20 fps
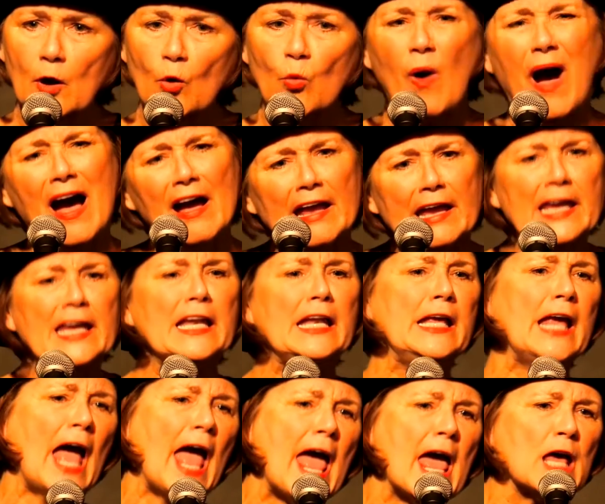Why,
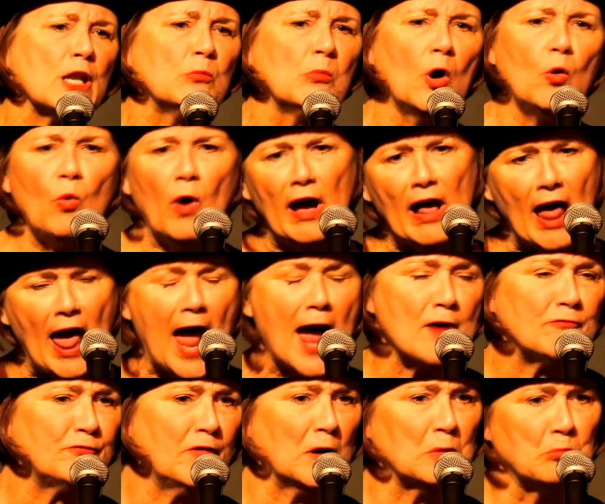any animal with
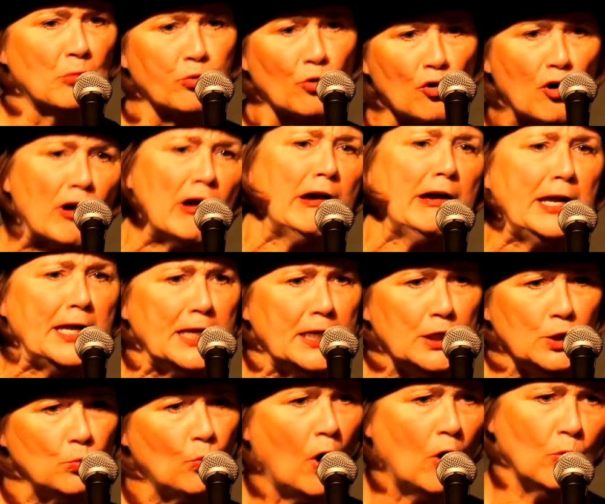half a
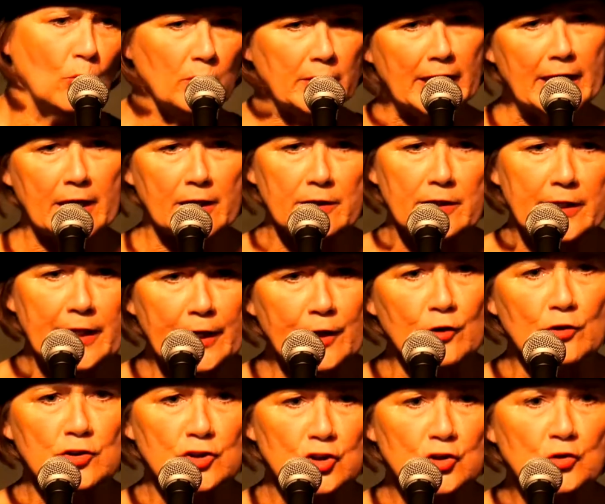brain won't get
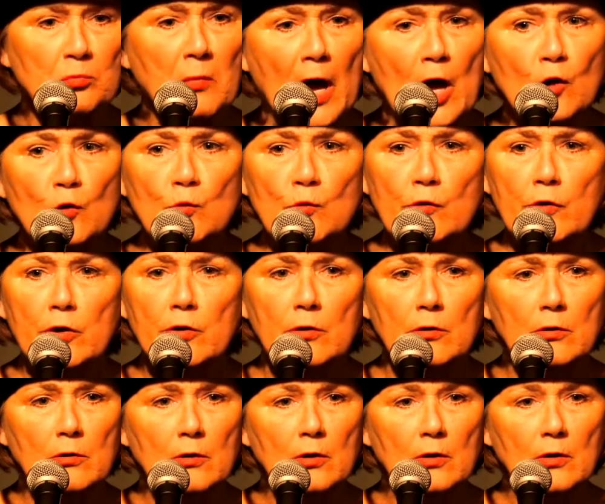near smoke.
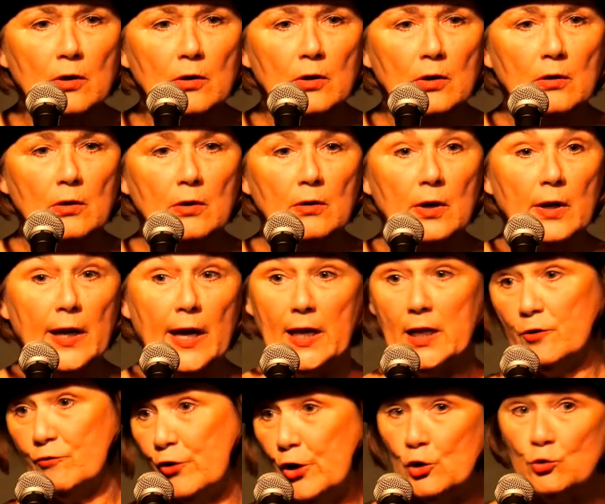
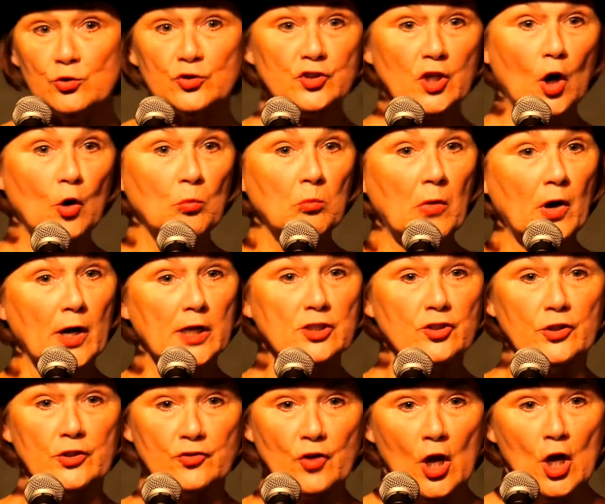And if you so
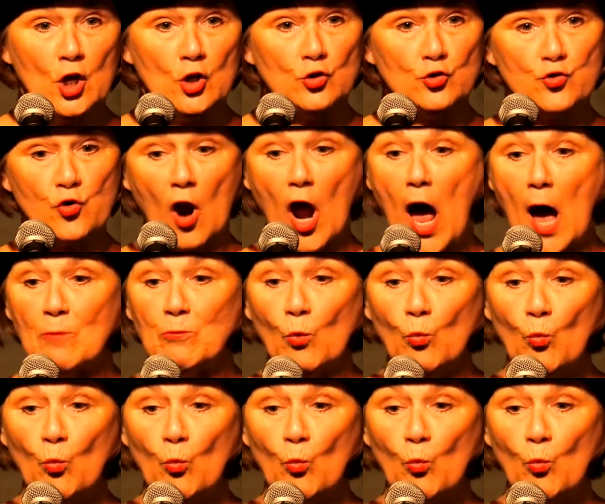much as drop